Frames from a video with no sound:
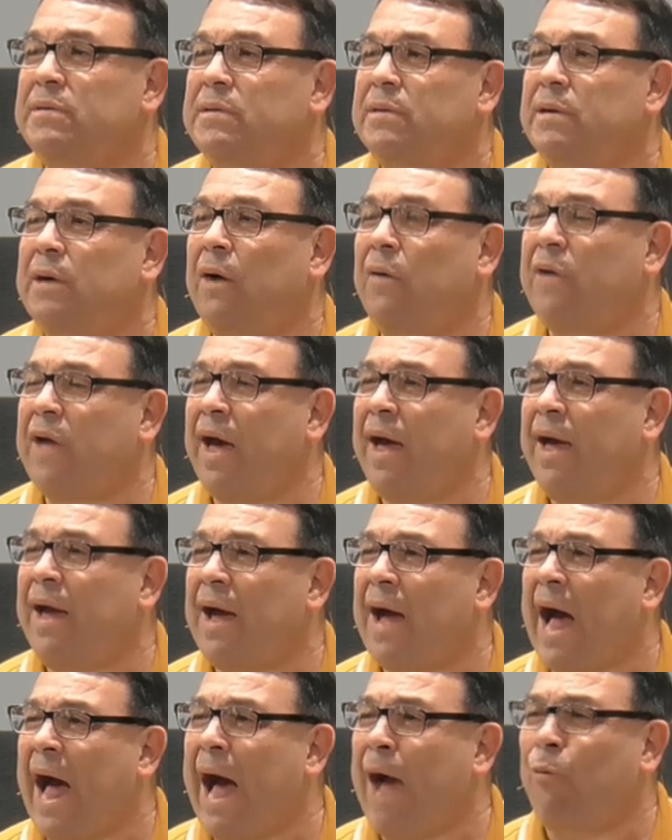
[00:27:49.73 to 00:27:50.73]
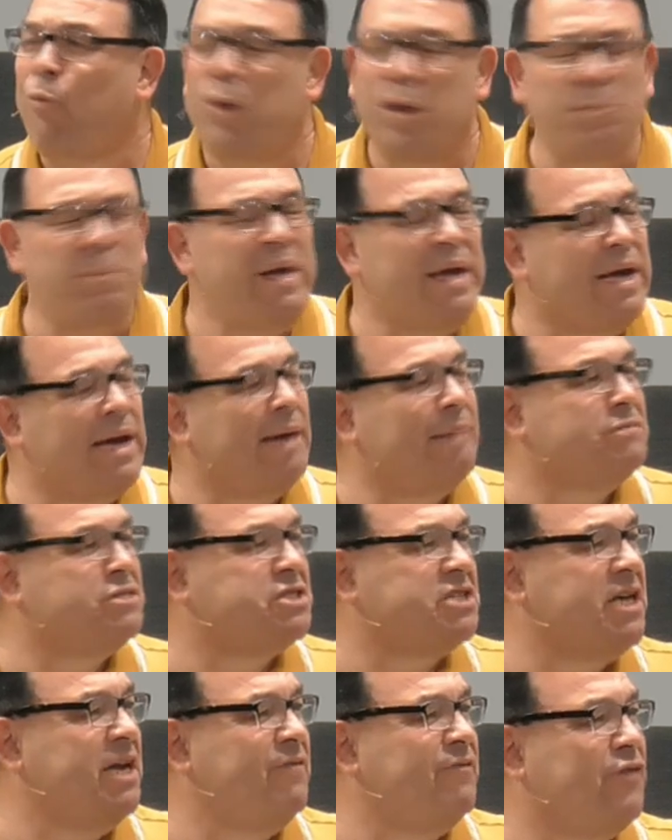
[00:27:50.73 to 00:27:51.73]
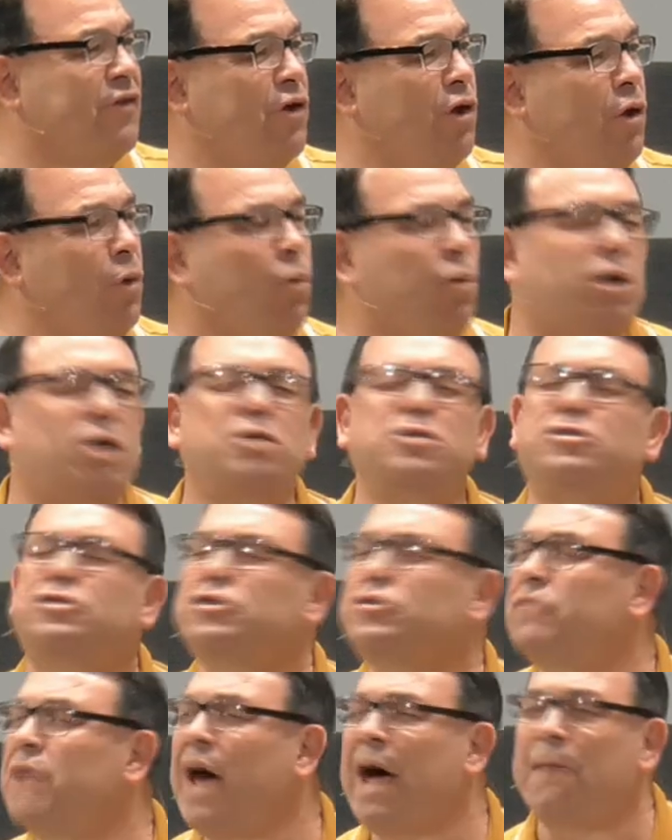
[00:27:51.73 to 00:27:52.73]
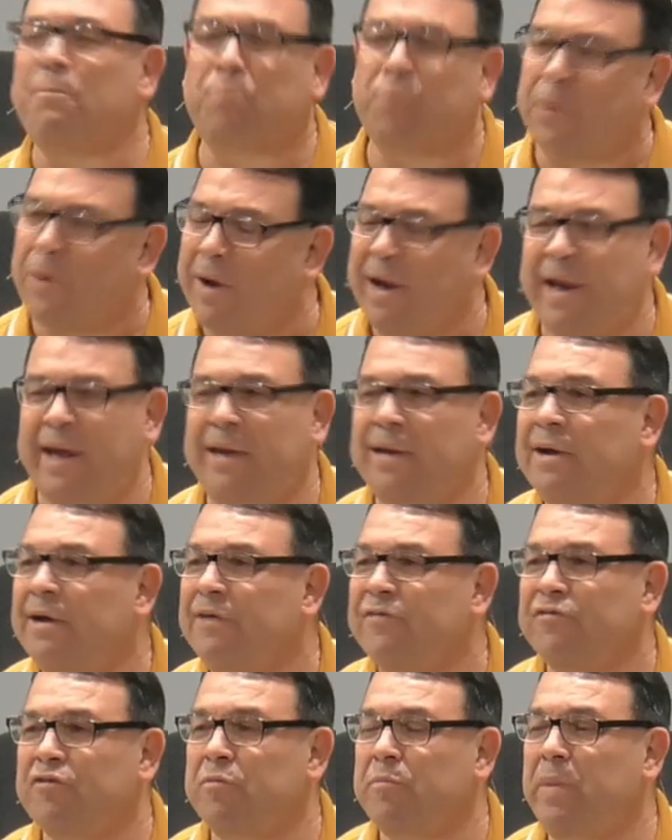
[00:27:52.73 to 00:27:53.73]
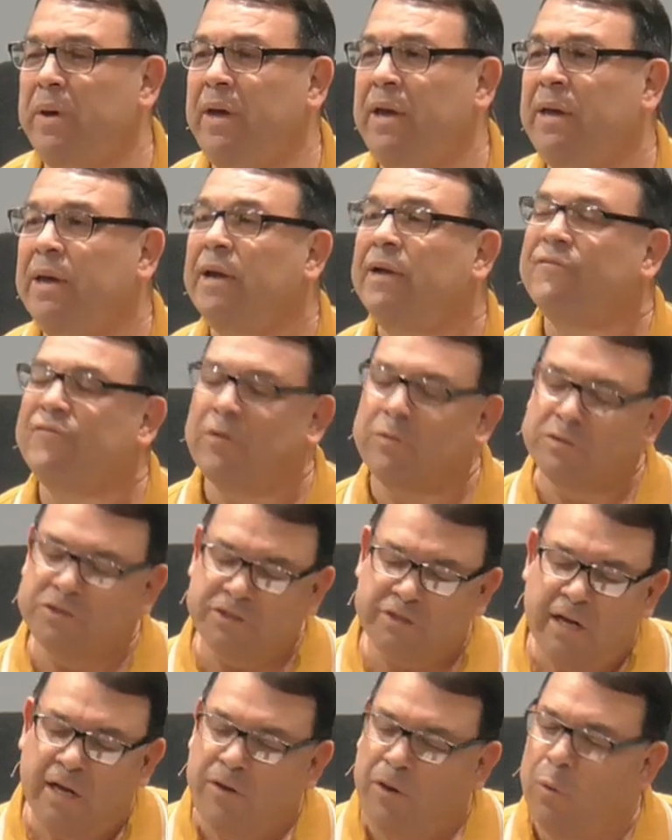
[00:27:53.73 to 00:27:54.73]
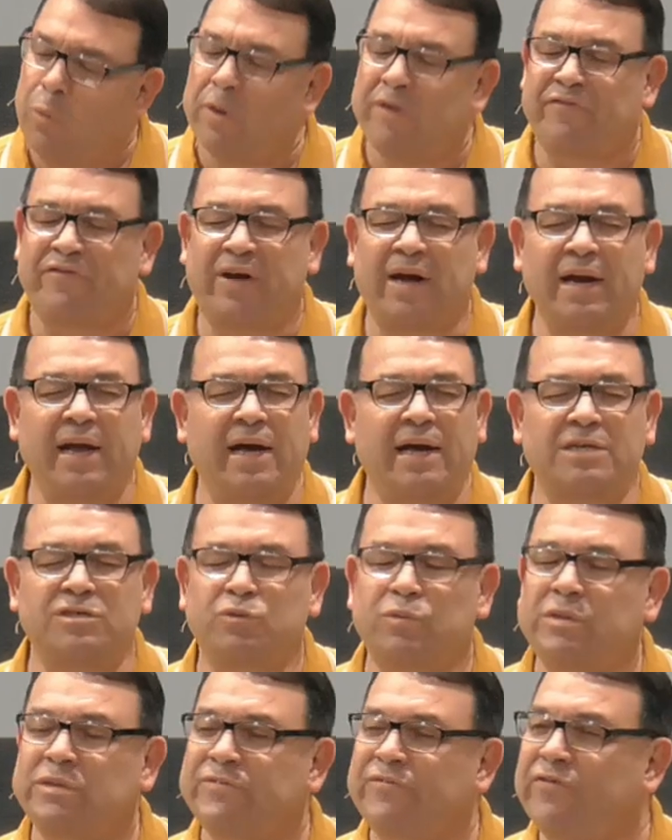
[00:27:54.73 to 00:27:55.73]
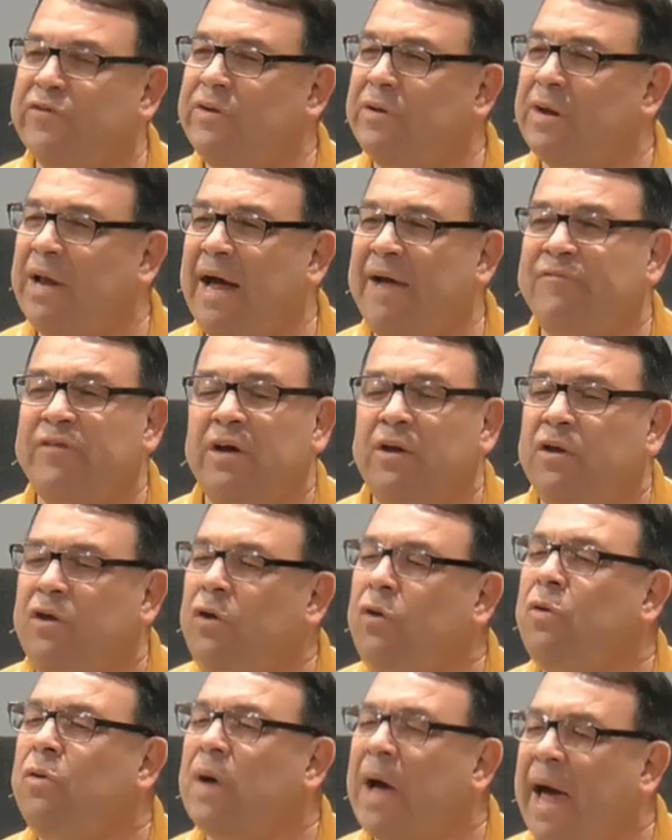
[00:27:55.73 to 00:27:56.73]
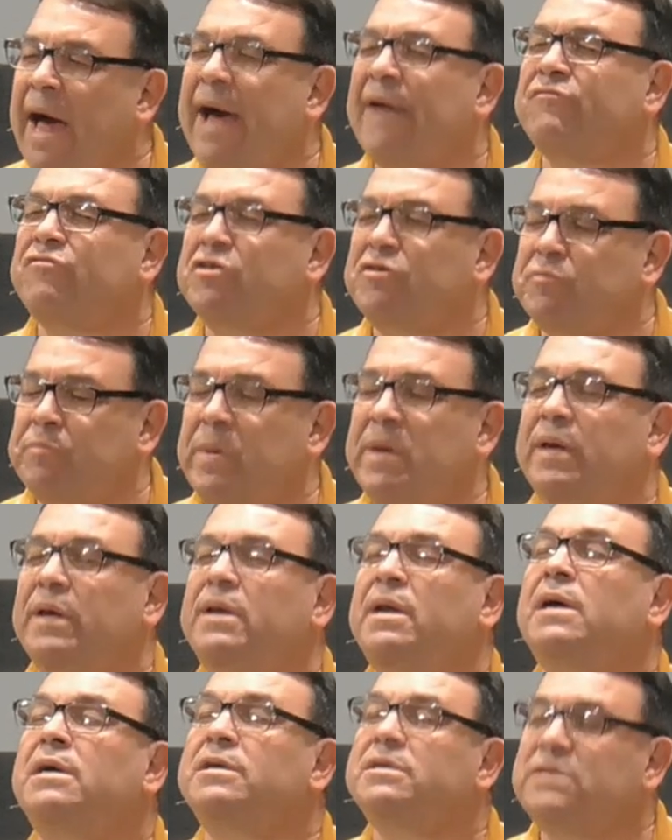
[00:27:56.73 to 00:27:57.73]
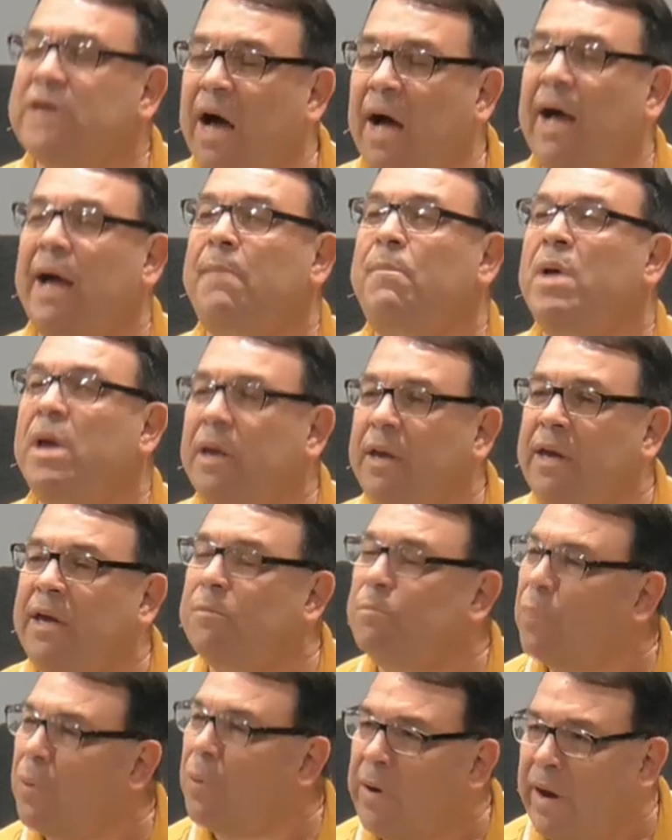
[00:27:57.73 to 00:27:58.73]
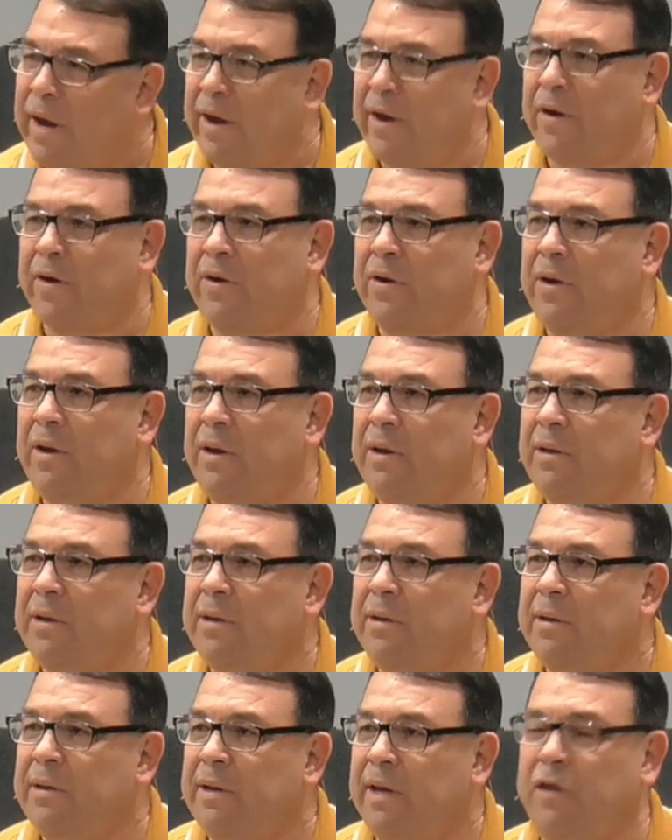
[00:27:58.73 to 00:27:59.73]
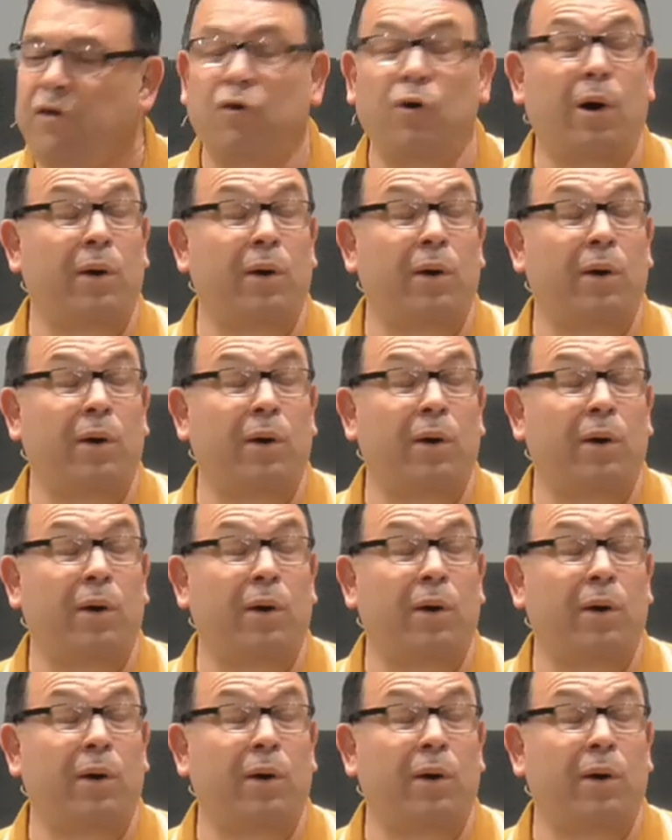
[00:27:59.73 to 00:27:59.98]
Okay? I will become sin for you. Could you not pray for me? Folks, you want to find God's will for your life? You have to spend time in prayer. And you know what